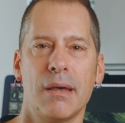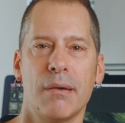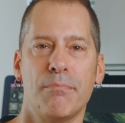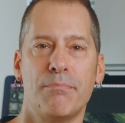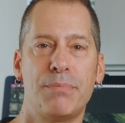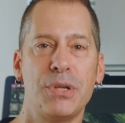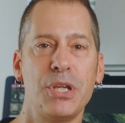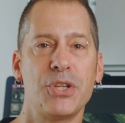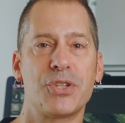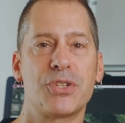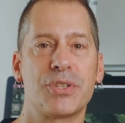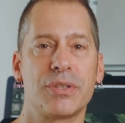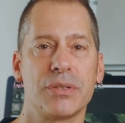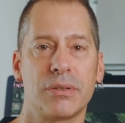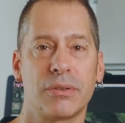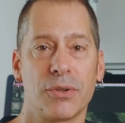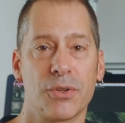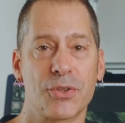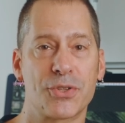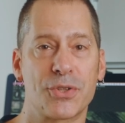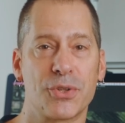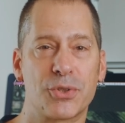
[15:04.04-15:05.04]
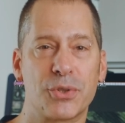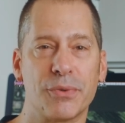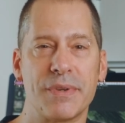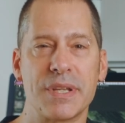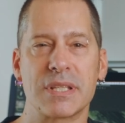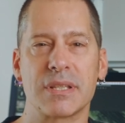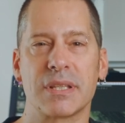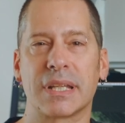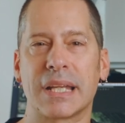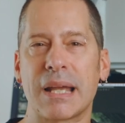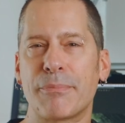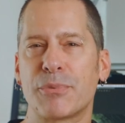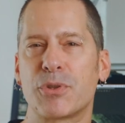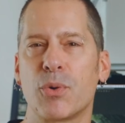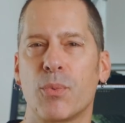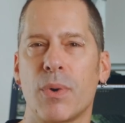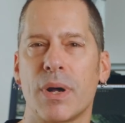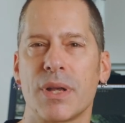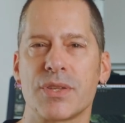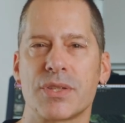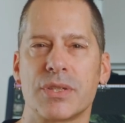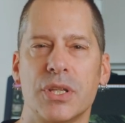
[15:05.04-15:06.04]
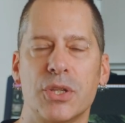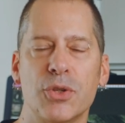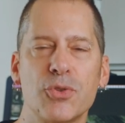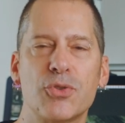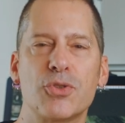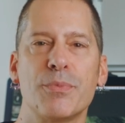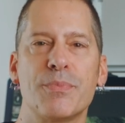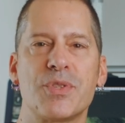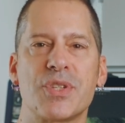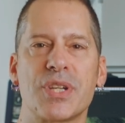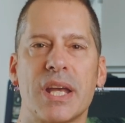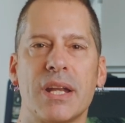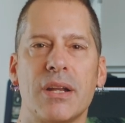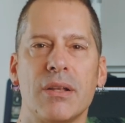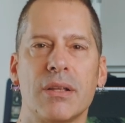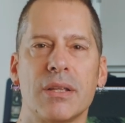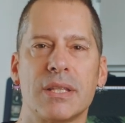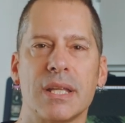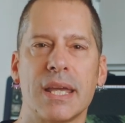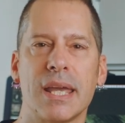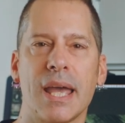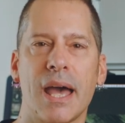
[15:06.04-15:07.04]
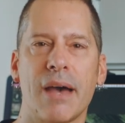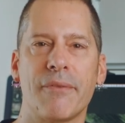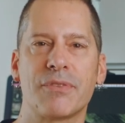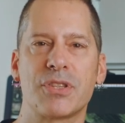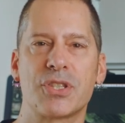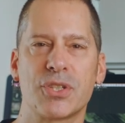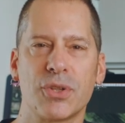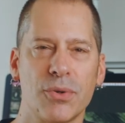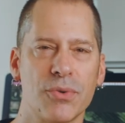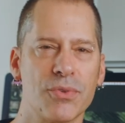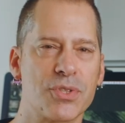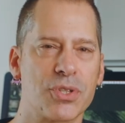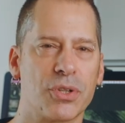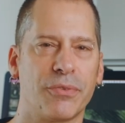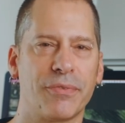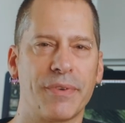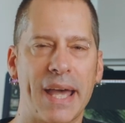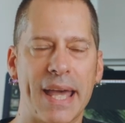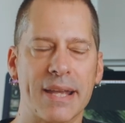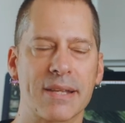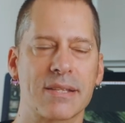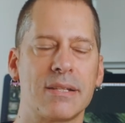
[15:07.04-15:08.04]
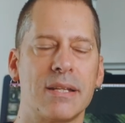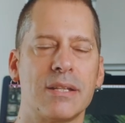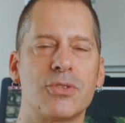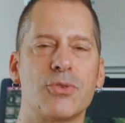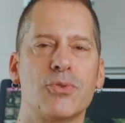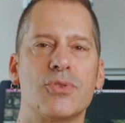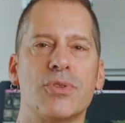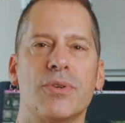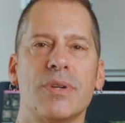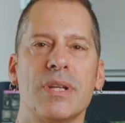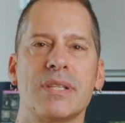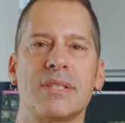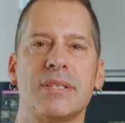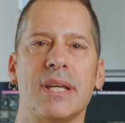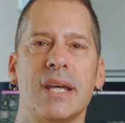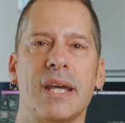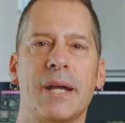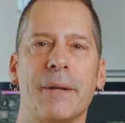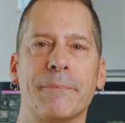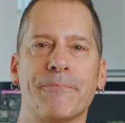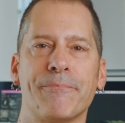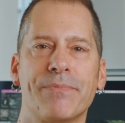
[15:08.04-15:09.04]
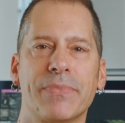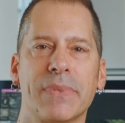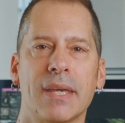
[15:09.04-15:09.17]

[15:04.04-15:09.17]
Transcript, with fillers: Be sure also to visit Capture One's YouTube channel. They have tons of excellent tutorials there.